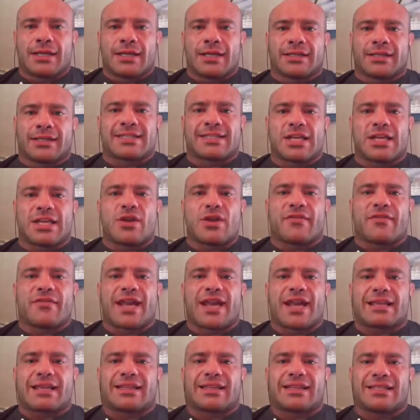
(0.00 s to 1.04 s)
let's say you have an
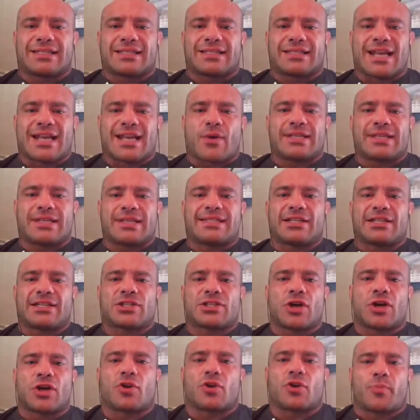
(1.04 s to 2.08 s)
athlete that's now a
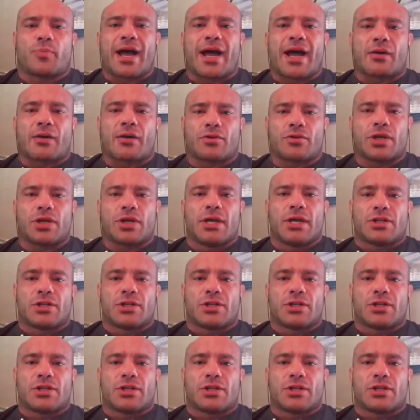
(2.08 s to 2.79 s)
600 pound